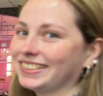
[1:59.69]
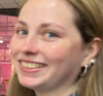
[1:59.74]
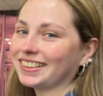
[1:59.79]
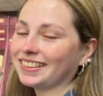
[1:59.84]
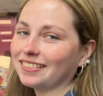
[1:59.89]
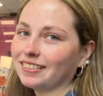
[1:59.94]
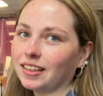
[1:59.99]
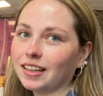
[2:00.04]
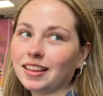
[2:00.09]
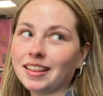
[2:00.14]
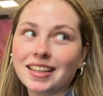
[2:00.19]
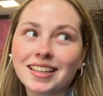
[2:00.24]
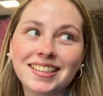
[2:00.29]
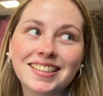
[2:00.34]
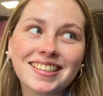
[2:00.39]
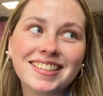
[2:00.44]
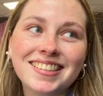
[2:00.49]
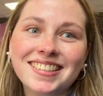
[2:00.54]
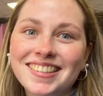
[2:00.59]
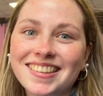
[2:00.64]
so
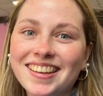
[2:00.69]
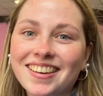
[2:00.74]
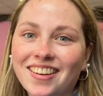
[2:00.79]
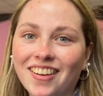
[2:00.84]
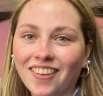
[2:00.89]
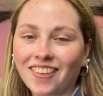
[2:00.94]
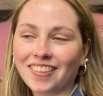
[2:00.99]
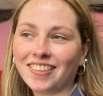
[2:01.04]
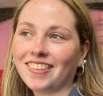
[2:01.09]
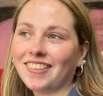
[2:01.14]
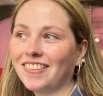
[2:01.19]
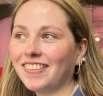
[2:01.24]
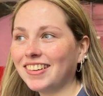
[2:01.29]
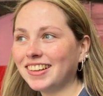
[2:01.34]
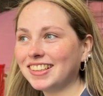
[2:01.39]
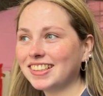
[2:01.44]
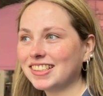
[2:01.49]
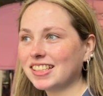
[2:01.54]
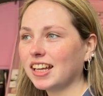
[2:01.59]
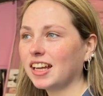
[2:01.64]
this is the
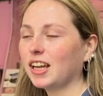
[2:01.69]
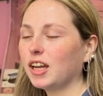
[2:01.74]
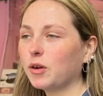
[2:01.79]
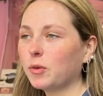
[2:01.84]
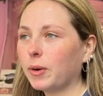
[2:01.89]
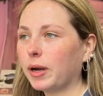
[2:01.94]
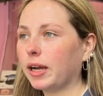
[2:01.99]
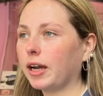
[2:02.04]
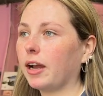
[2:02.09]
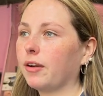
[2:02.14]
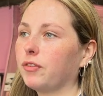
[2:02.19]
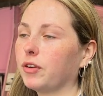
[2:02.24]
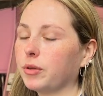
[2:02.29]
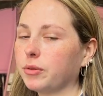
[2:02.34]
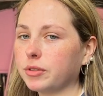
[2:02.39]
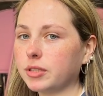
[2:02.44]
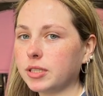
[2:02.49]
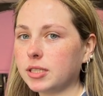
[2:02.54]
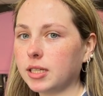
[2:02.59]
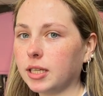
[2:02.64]
concourse where
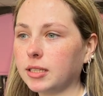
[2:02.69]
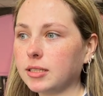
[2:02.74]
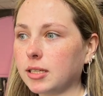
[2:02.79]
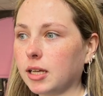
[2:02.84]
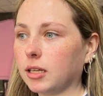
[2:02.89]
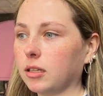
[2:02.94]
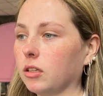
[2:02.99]
everyone sits at